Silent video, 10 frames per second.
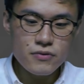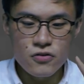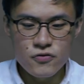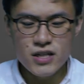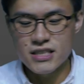
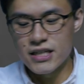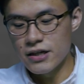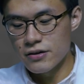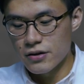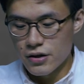
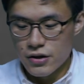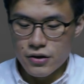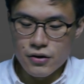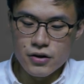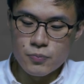Firstly,
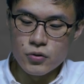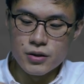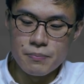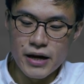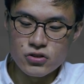you've got to put
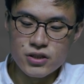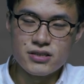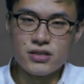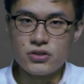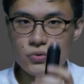the
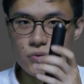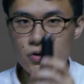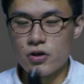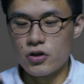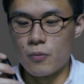batteries into
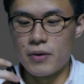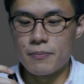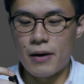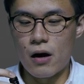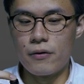your main
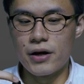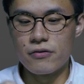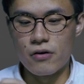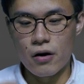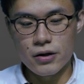powering
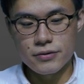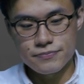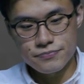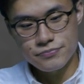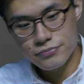rod
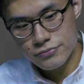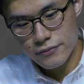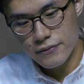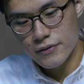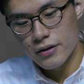
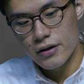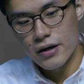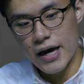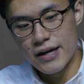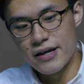
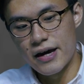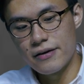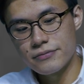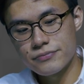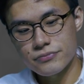and
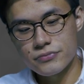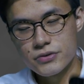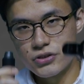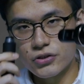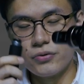then
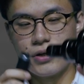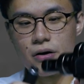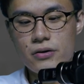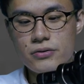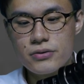screw it
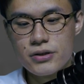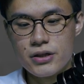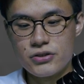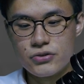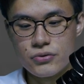on
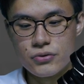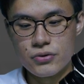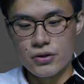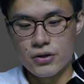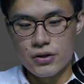into
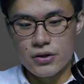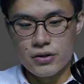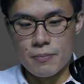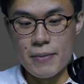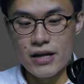
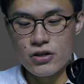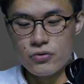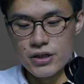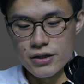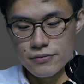the main
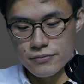unit.